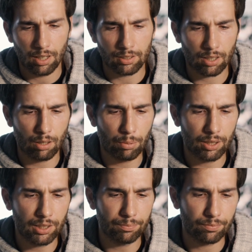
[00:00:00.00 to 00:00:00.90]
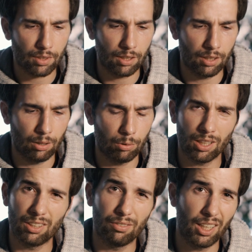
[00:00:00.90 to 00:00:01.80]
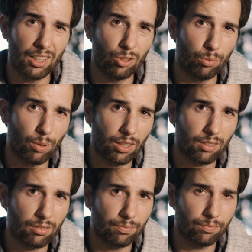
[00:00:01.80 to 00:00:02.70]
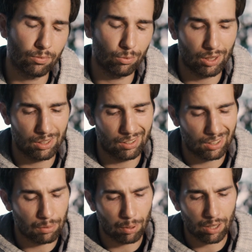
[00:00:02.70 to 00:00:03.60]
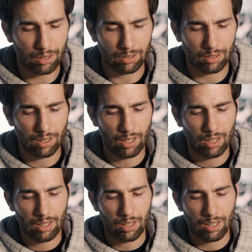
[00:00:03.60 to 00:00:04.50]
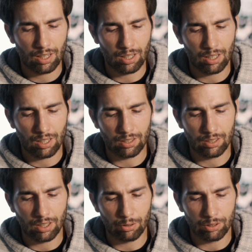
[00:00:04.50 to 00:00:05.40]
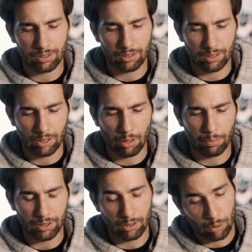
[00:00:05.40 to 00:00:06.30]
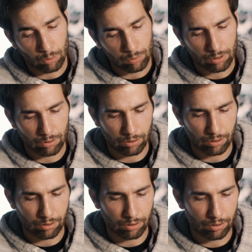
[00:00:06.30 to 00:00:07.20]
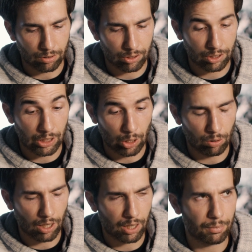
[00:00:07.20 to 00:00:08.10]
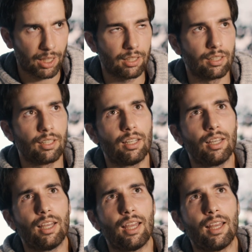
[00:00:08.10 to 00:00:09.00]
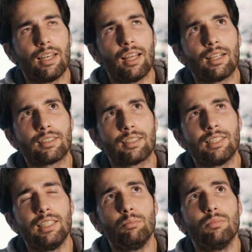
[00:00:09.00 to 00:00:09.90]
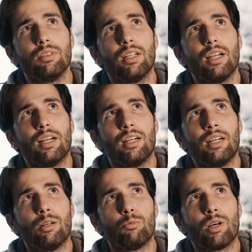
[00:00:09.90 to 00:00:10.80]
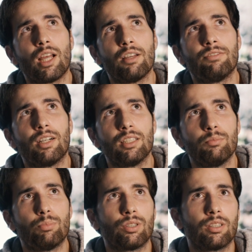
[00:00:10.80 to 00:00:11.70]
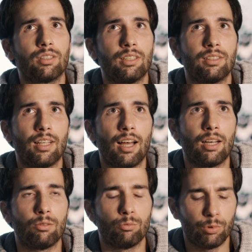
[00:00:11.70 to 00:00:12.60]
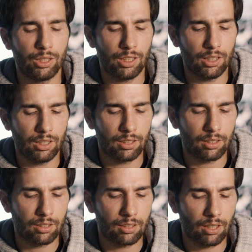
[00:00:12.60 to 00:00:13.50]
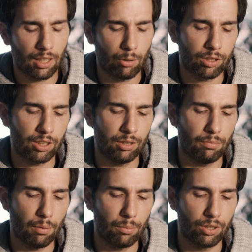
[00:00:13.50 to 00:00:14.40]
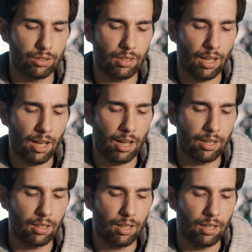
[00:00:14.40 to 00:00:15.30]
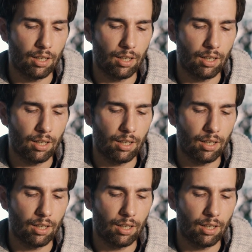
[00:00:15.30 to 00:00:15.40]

As a company, we can divide it into parts. One is the team part, and the other is the company goals or CEO like mind. And as a team, what I find important is that we tell our team members that